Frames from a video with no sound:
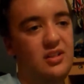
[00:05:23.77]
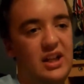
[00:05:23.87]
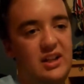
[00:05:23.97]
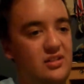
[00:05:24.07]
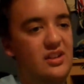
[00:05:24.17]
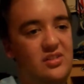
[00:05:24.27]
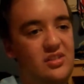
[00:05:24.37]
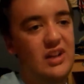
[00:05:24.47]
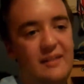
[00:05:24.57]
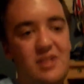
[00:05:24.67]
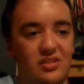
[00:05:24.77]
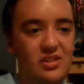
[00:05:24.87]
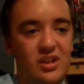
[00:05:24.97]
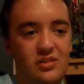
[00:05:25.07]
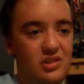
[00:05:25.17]
Like, this is, I'm just
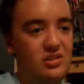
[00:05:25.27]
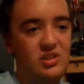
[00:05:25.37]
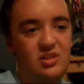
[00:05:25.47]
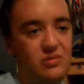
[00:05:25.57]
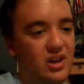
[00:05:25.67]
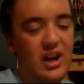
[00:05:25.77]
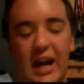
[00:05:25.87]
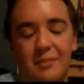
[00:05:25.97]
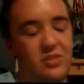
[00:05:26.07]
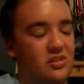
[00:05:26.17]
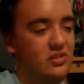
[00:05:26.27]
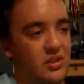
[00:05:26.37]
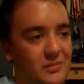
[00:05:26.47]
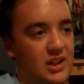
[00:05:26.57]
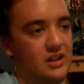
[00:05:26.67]
going to record what happens
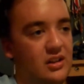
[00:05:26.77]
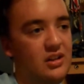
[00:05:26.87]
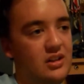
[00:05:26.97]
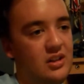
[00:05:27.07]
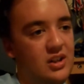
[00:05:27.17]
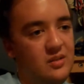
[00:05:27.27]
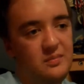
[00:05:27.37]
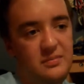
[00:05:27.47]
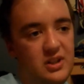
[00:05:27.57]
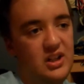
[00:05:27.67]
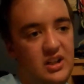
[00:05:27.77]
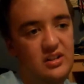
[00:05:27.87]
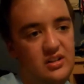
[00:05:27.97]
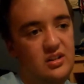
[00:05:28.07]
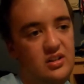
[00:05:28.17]
to me, but
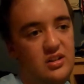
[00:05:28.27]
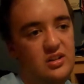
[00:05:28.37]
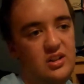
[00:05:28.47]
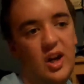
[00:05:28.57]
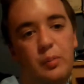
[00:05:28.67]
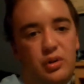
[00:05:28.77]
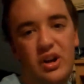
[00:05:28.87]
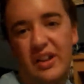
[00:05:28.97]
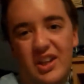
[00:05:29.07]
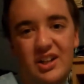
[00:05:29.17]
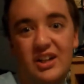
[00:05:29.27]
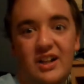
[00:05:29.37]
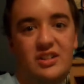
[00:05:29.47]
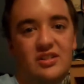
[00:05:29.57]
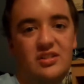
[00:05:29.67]
I'll put it on the internet.
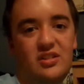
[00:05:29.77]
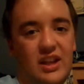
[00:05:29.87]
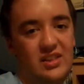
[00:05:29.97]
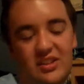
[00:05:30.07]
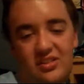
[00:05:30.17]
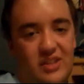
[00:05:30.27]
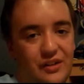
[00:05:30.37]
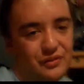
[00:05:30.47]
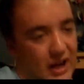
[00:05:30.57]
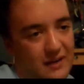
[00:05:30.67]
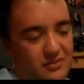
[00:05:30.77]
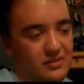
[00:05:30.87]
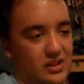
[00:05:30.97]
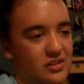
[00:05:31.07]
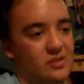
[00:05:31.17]
Like this stuff would happen to
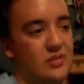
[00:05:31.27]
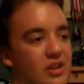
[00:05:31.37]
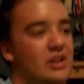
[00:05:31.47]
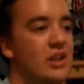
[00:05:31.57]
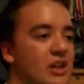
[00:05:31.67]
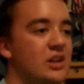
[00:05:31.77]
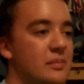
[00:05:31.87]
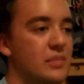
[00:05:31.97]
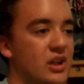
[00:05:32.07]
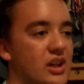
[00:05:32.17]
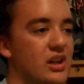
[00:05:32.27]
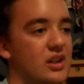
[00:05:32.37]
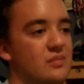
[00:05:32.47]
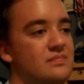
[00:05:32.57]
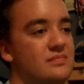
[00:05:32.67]
me normally. But
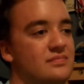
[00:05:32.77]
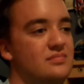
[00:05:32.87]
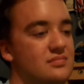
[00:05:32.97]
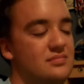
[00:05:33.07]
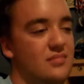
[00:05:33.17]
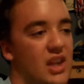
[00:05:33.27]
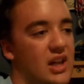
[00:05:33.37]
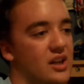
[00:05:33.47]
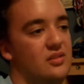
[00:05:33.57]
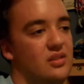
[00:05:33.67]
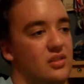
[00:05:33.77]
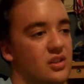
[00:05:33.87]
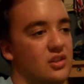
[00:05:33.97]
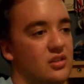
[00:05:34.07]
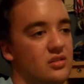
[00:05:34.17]
um yeah,
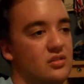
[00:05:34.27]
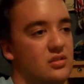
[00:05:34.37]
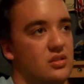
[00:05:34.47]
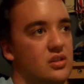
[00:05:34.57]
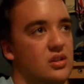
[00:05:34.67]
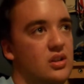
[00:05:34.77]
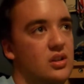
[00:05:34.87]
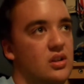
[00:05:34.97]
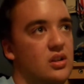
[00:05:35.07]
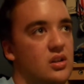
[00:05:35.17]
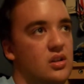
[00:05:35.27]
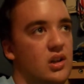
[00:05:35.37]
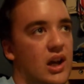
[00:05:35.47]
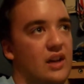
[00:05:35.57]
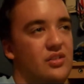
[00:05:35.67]
so
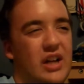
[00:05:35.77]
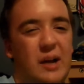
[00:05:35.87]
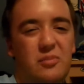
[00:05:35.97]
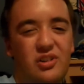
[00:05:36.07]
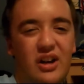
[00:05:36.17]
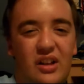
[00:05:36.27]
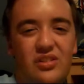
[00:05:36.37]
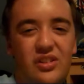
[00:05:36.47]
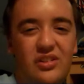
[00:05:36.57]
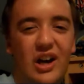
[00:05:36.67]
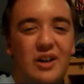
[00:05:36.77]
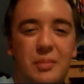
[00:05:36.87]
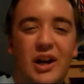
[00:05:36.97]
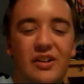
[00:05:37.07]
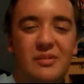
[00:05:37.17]
as time progresses, I'll
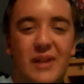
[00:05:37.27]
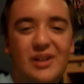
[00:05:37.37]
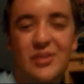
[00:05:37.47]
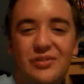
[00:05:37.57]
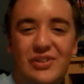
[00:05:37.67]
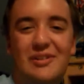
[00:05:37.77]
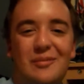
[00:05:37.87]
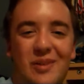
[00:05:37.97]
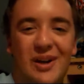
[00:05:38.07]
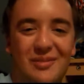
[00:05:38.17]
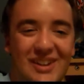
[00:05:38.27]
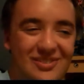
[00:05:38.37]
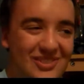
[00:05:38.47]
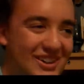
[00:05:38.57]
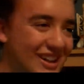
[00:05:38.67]
probably be able to film in public
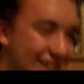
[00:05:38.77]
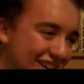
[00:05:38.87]
more.